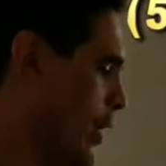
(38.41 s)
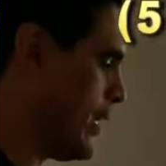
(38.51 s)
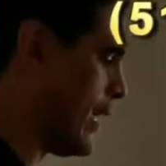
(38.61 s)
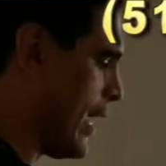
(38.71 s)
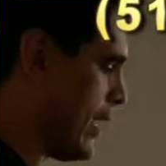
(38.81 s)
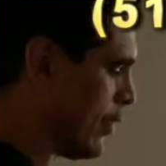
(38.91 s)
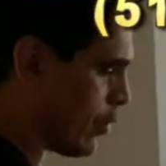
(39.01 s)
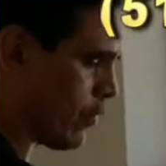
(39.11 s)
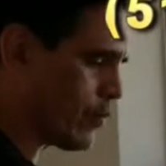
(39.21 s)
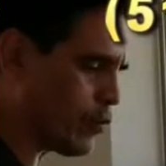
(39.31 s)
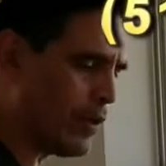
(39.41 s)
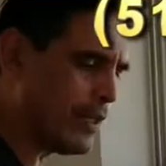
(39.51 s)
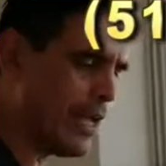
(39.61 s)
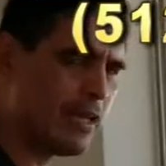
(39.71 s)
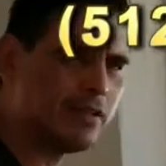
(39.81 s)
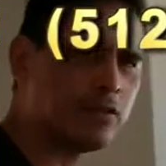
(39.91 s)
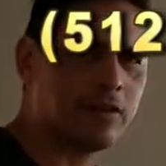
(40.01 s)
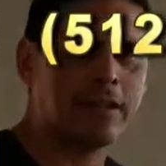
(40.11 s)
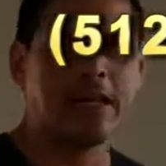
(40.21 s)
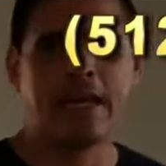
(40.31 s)
20K, a little over 20K into
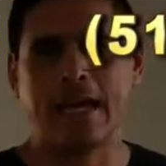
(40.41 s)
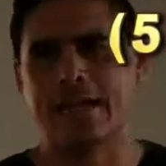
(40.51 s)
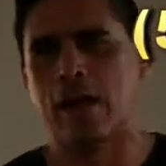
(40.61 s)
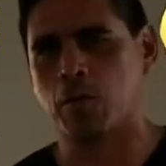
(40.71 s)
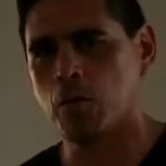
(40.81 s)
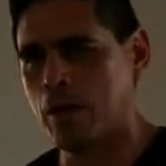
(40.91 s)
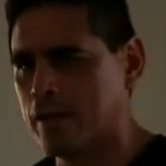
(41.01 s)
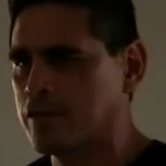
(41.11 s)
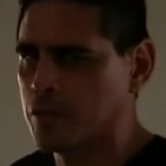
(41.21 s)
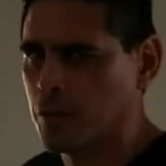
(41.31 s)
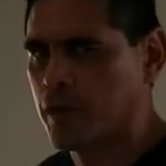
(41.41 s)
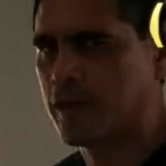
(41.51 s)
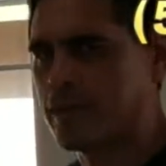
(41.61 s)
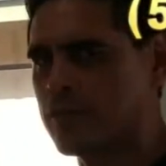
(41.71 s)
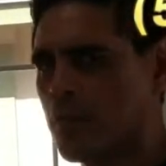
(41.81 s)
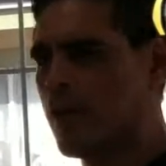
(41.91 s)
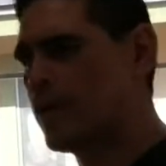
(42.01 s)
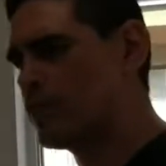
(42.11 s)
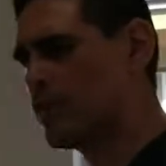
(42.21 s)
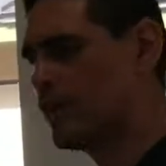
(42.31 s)
it, and now we're ready to get some
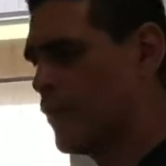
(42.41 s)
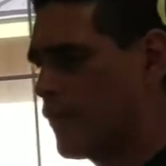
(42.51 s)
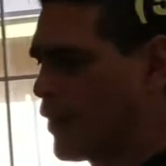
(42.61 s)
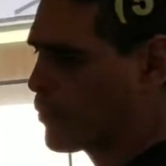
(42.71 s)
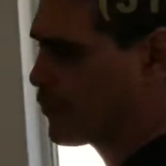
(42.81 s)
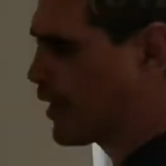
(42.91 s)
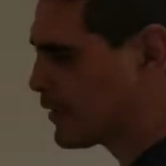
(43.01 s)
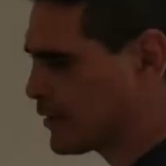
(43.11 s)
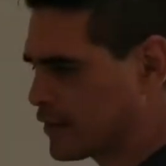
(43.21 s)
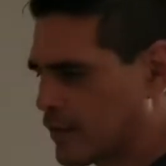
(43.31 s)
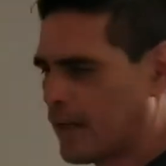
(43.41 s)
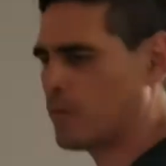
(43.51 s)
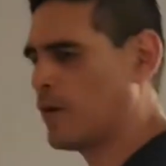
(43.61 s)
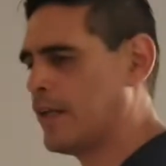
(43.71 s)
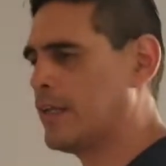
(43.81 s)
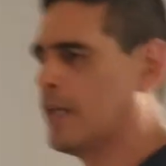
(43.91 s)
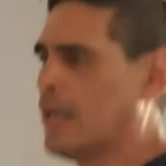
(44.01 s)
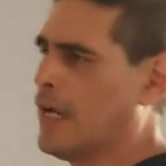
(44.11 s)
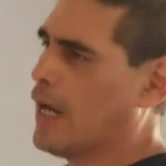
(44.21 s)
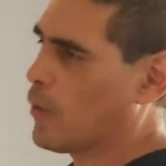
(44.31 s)
renters in here. In fact, we've got this side ready.
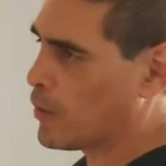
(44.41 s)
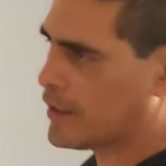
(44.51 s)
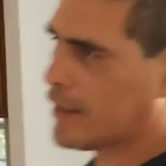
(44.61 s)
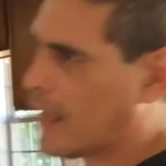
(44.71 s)
We did